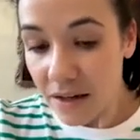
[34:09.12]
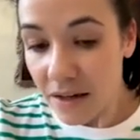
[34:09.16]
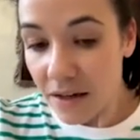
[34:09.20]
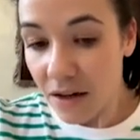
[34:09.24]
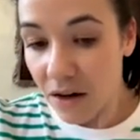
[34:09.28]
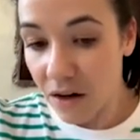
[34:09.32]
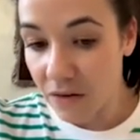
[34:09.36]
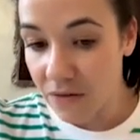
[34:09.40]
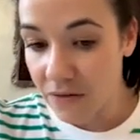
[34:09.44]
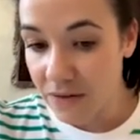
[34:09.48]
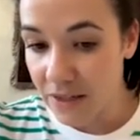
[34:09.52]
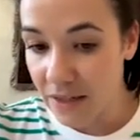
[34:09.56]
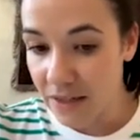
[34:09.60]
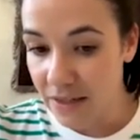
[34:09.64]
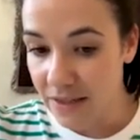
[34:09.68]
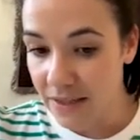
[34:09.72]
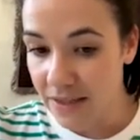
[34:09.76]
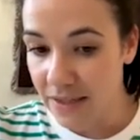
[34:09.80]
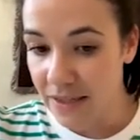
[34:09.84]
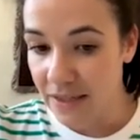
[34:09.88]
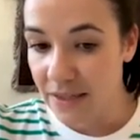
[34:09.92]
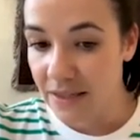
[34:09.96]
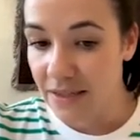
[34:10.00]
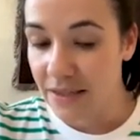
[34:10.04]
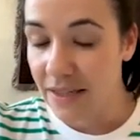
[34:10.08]
of
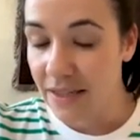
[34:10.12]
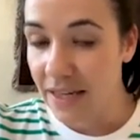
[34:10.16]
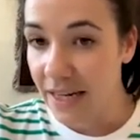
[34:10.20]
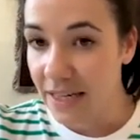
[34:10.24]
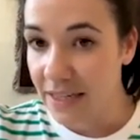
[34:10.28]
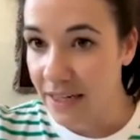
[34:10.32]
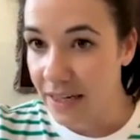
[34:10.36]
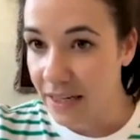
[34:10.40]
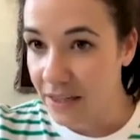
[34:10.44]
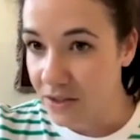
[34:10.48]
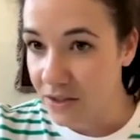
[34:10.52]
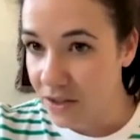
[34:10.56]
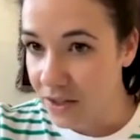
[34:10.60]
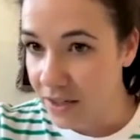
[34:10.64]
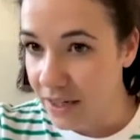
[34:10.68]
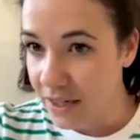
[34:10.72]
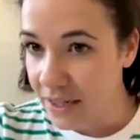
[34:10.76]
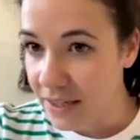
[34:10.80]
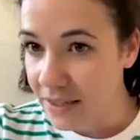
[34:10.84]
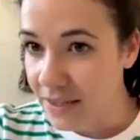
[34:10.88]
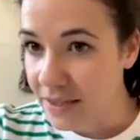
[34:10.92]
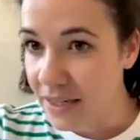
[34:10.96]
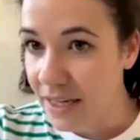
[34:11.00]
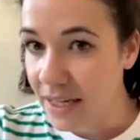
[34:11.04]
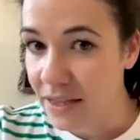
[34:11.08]
dancers and
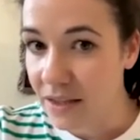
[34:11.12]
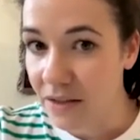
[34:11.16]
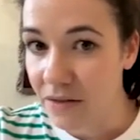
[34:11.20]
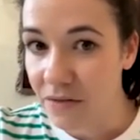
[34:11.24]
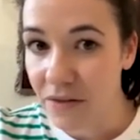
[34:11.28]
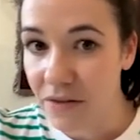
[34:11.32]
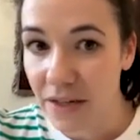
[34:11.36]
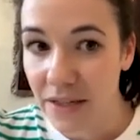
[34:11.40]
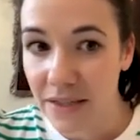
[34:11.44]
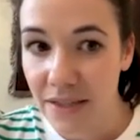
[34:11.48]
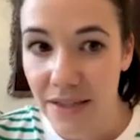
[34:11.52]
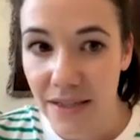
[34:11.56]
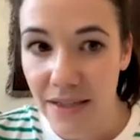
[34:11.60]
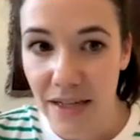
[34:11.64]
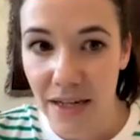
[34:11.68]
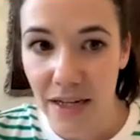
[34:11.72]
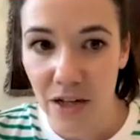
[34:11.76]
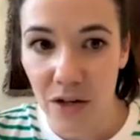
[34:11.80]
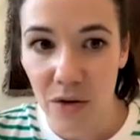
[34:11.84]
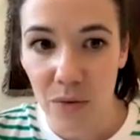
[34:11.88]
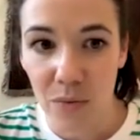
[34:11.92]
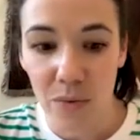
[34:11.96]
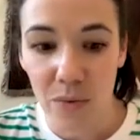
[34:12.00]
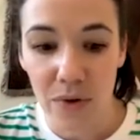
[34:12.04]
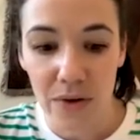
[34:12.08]
engineers. And the first
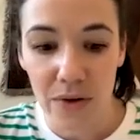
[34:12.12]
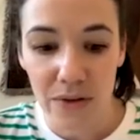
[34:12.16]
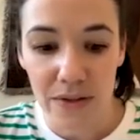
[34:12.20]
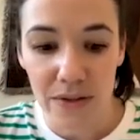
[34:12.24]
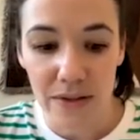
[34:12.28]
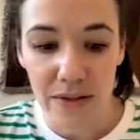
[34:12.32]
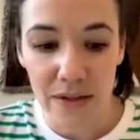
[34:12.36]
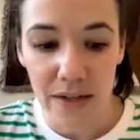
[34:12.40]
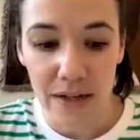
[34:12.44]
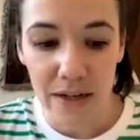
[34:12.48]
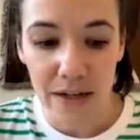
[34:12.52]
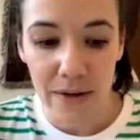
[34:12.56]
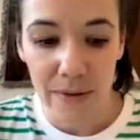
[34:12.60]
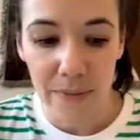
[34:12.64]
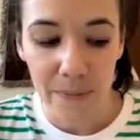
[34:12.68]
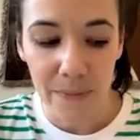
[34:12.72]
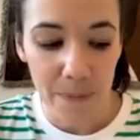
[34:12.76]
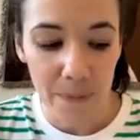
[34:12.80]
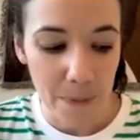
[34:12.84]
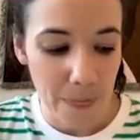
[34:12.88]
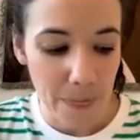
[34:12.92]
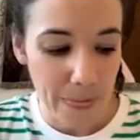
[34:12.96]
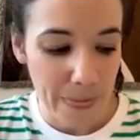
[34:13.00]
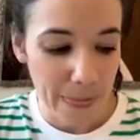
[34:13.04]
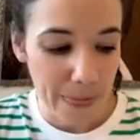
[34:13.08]
thing was
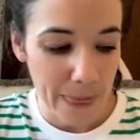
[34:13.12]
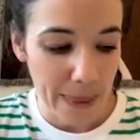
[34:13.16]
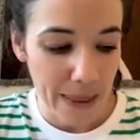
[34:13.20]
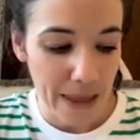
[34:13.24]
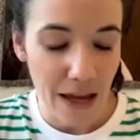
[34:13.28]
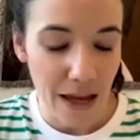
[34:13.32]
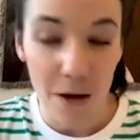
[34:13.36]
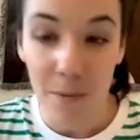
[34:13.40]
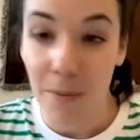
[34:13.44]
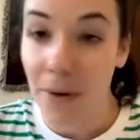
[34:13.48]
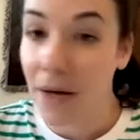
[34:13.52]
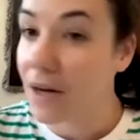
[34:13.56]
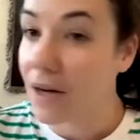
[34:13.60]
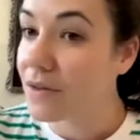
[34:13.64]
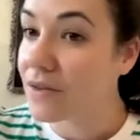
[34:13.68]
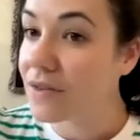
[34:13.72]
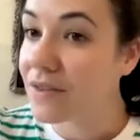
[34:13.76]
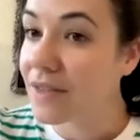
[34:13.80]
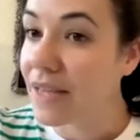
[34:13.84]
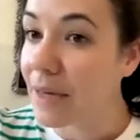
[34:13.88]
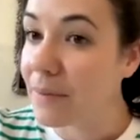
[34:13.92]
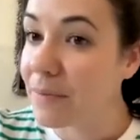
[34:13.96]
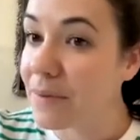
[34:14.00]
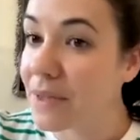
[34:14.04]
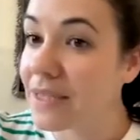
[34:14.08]

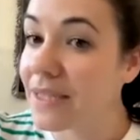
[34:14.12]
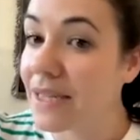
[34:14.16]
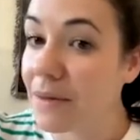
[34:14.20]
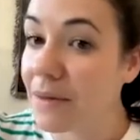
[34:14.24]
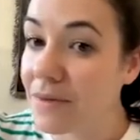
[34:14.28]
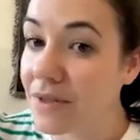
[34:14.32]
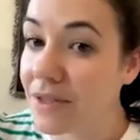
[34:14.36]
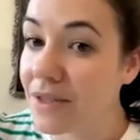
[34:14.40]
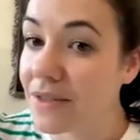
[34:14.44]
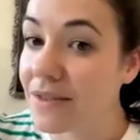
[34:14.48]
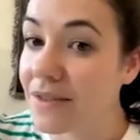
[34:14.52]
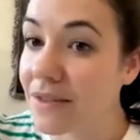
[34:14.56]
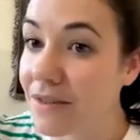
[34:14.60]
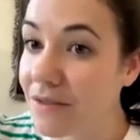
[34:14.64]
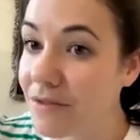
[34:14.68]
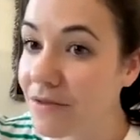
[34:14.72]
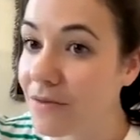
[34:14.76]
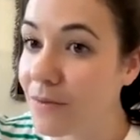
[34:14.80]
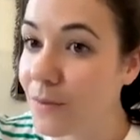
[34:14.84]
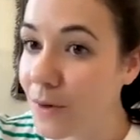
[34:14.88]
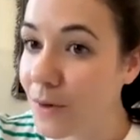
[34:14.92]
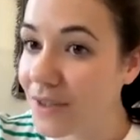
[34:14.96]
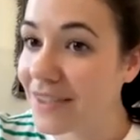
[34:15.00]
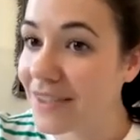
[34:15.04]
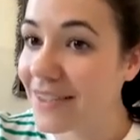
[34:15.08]
about their perceptions of
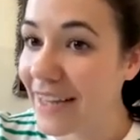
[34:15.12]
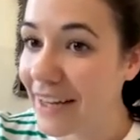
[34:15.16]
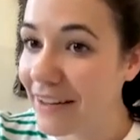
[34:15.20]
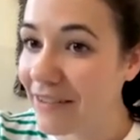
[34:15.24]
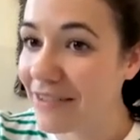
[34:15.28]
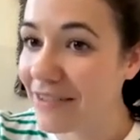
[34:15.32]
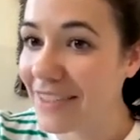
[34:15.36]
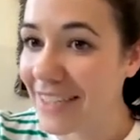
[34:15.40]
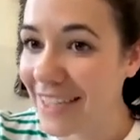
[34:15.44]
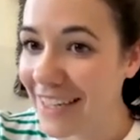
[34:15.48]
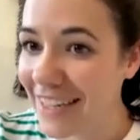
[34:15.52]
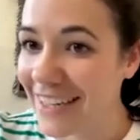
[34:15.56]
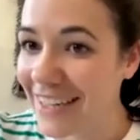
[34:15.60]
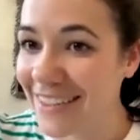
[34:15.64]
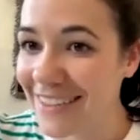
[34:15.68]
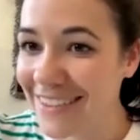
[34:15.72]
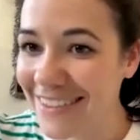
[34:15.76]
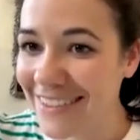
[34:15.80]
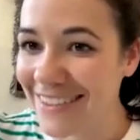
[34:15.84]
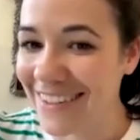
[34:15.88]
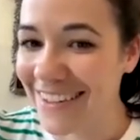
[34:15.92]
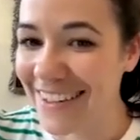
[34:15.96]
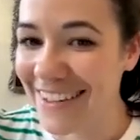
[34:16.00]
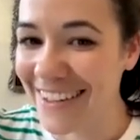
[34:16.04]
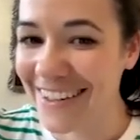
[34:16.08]
what safety
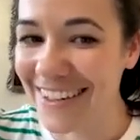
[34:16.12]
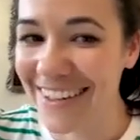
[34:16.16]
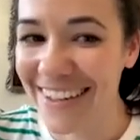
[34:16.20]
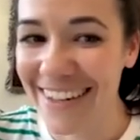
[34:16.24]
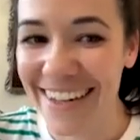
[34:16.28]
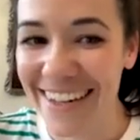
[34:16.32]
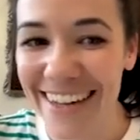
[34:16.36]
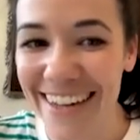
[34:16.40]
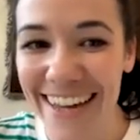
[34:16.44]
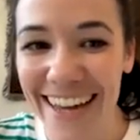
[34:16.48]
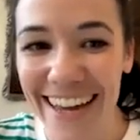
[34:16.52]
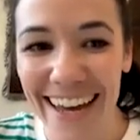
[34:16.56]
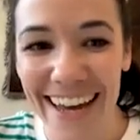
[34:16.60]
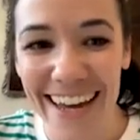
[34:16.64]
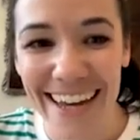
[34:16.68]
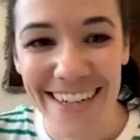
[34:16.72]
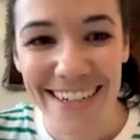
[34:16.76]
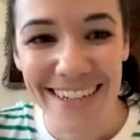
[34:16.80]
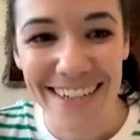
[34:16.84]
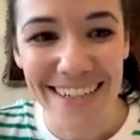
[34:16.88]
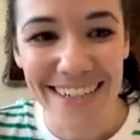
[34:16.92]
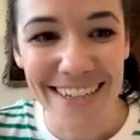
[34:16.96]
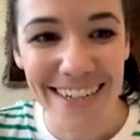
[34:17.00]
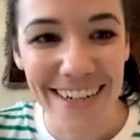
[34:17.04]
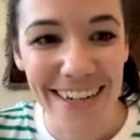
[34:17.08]
is.
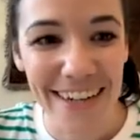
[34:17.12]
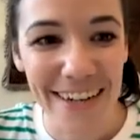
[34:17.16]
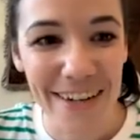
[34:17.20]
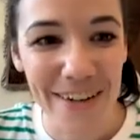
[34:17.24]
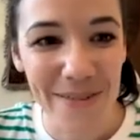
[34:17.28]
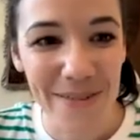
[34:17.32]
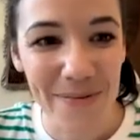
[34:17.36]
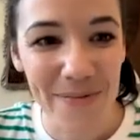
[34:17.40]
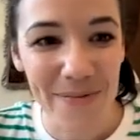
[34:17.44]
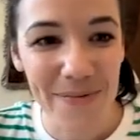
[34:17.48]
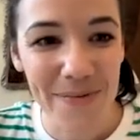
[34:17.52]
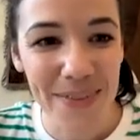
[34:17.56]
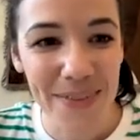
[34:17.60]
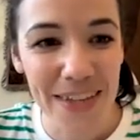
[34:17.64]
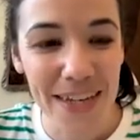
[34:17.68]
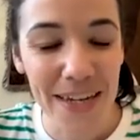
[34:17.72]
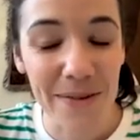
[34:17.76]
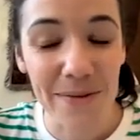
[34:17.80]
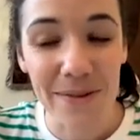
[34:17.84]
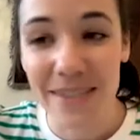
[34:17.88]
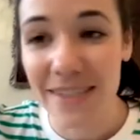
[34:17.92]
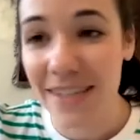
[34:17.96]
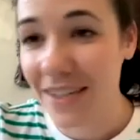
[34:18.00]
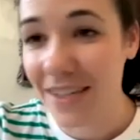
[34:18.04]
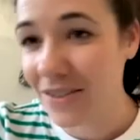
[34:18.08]
And it
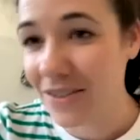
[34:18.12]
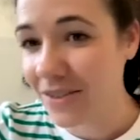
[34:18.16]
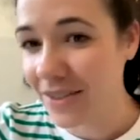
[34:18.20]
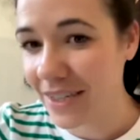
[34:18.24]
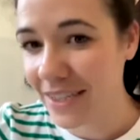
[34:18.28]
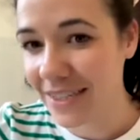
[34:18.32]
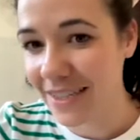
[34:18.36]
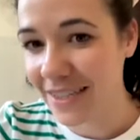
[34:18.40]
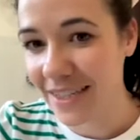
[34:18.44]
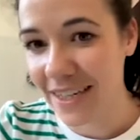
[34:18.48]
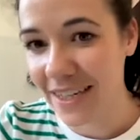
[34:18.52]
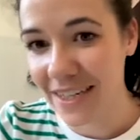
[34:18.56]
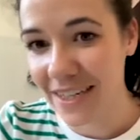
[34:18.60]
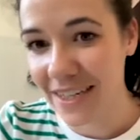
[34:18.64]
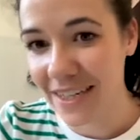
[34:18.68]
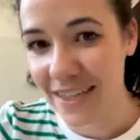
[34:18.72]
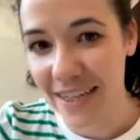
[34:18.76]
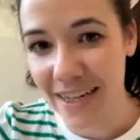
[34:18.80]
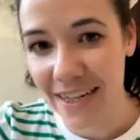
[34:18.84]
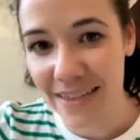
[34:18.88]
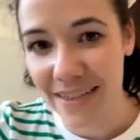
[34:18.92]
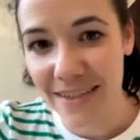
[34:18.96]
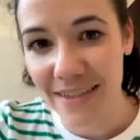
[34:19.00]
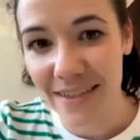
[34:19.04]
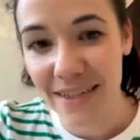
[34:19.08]
was interesting
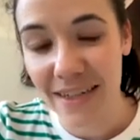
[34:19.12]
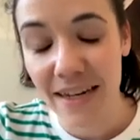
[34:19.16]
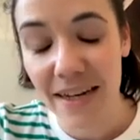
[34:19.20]
that